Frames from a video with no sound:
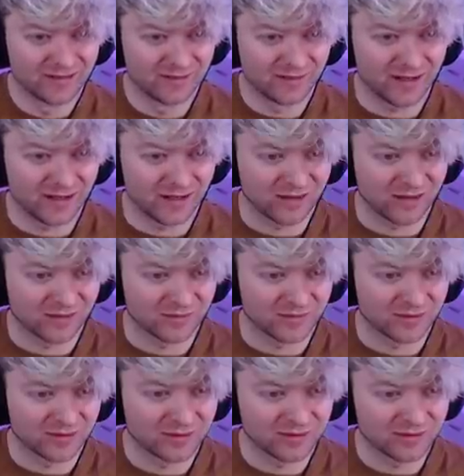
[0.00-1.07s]
Um,
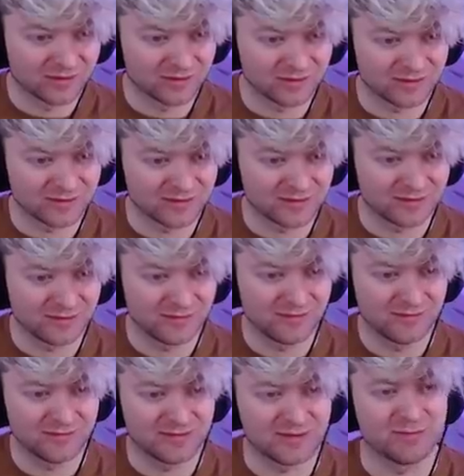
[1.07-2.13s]

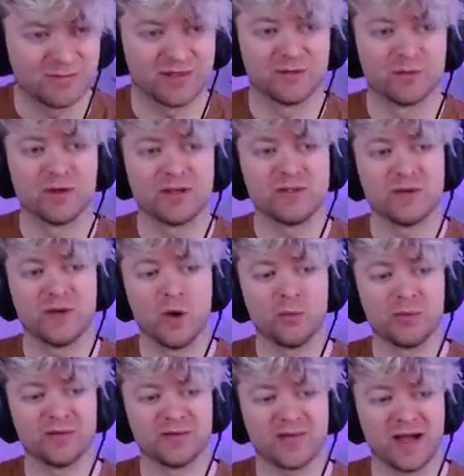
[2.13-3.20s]
let's bring the rook to an
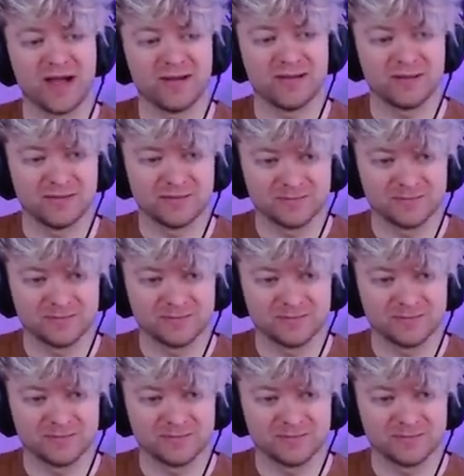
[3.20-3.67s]
open file.